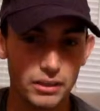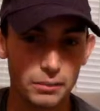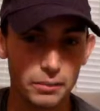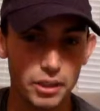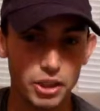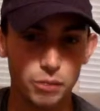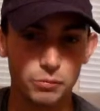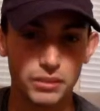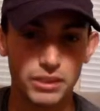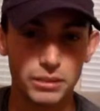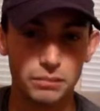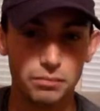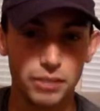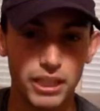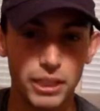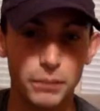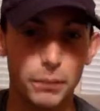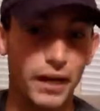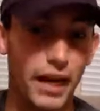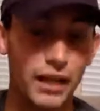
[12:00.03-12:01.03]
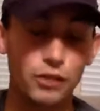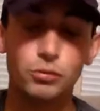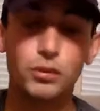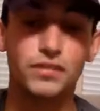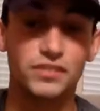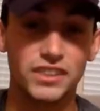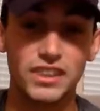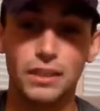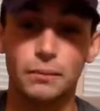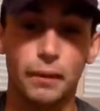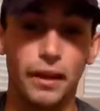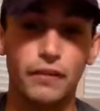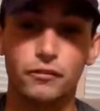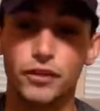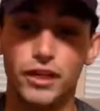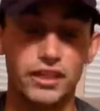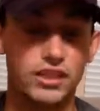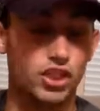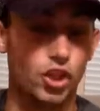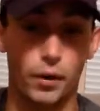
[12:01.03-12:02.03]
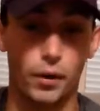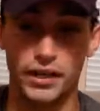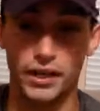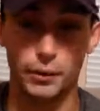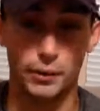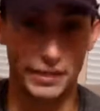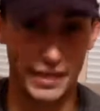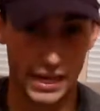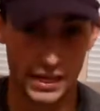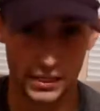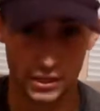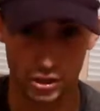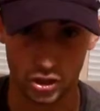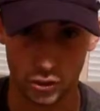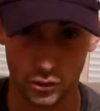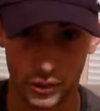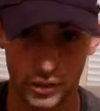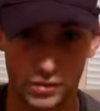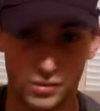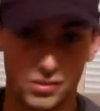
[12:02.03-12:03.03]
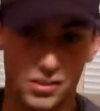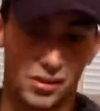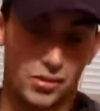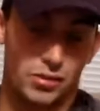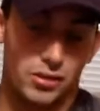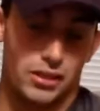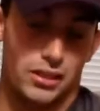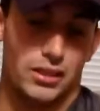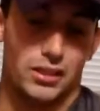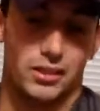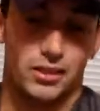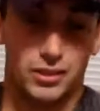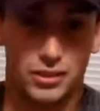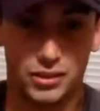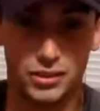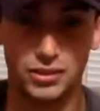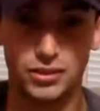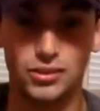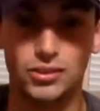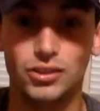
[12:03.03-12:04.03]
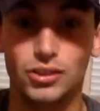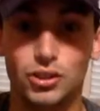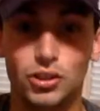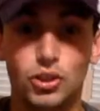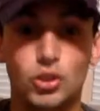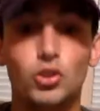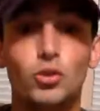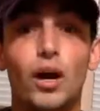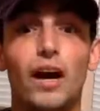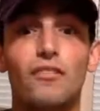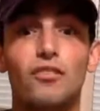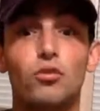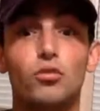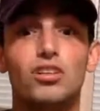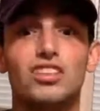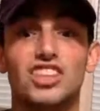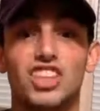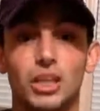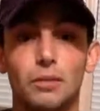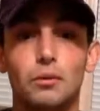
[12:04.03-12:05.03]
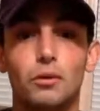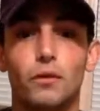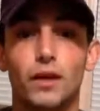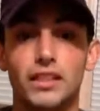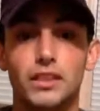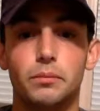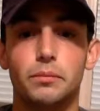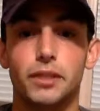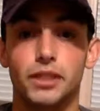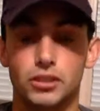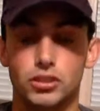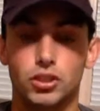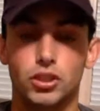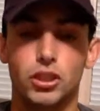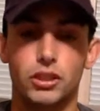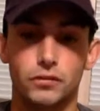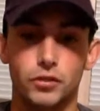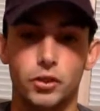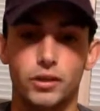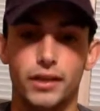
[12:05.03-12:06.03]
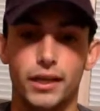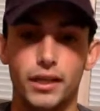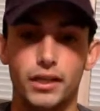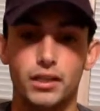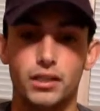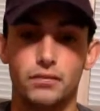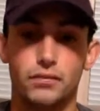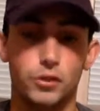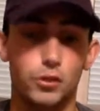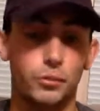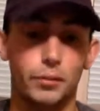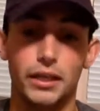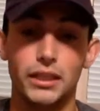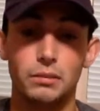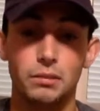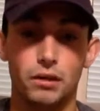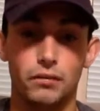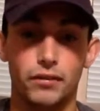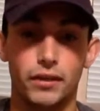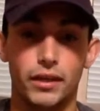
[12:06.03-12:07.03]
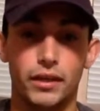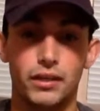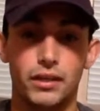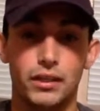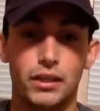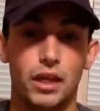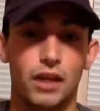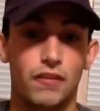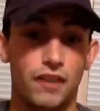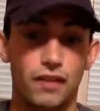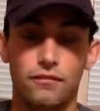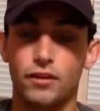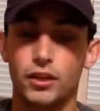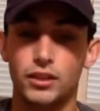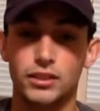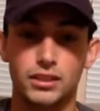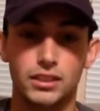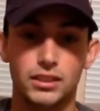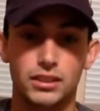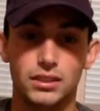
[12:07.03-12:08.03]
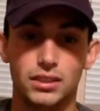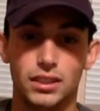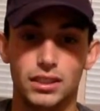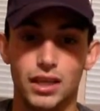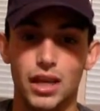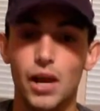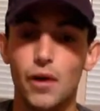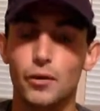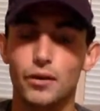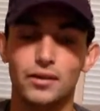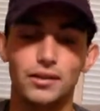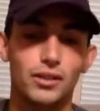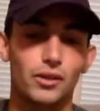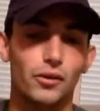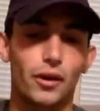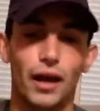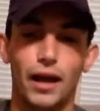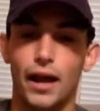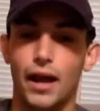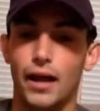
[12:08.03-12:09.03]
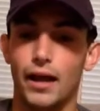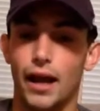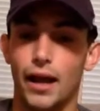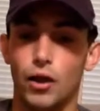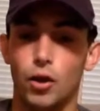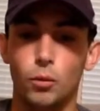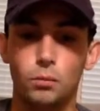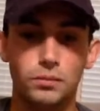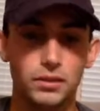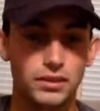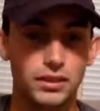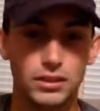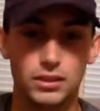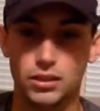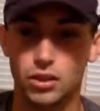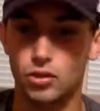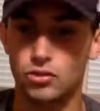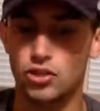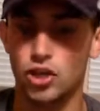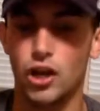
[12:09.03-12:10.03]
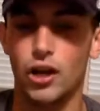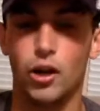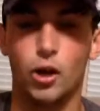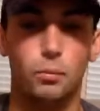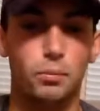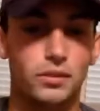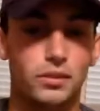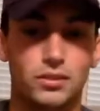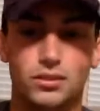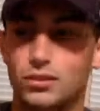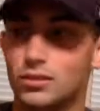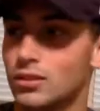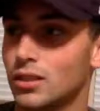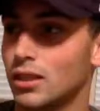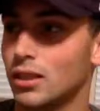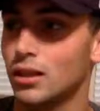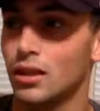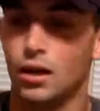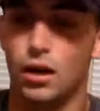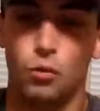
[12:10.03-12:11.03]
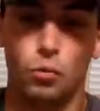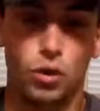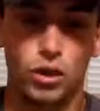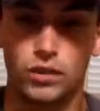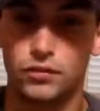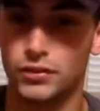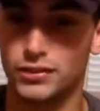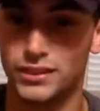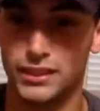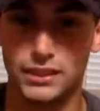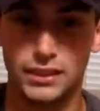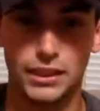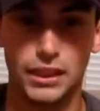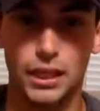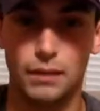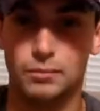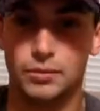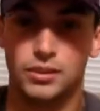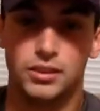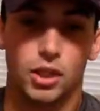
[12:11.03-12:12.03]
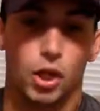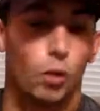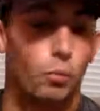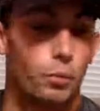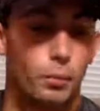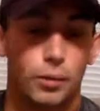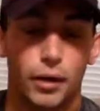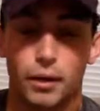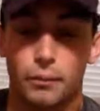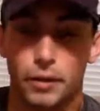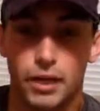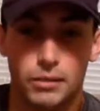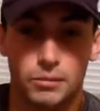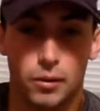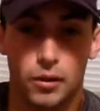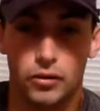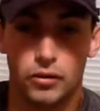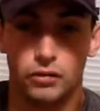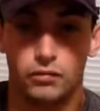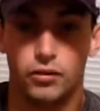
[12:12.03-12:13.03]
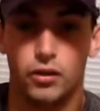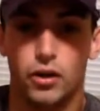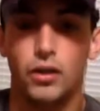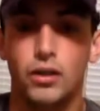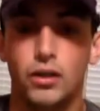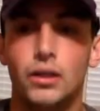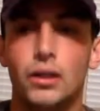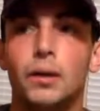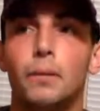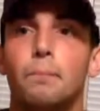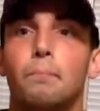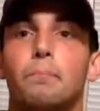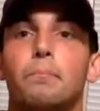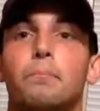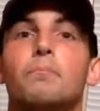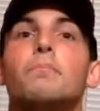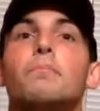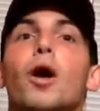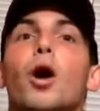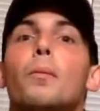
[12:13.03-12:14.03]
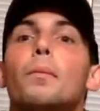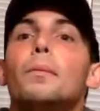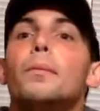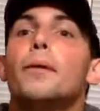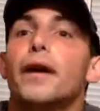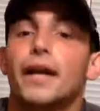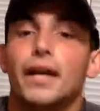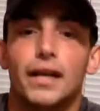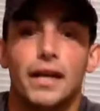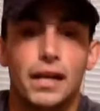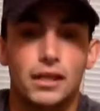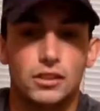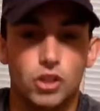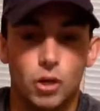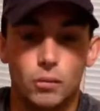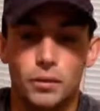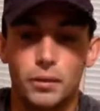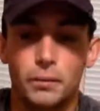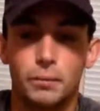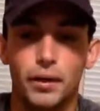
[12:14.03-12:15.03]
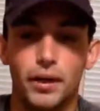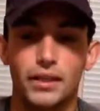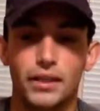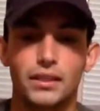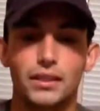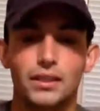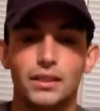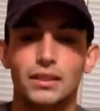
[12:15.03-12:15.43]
the measurements in place, but as we've seen, Manfred has no idea what the heck he's doing, so you have a legitimate right to be concerned if you're a baseball fan of how far the season's going to go. And, I hope the season goes on. I hope it's a wonderful 60-game season. I hope we're playing baseball in the fall. I hope we're playing in October, but...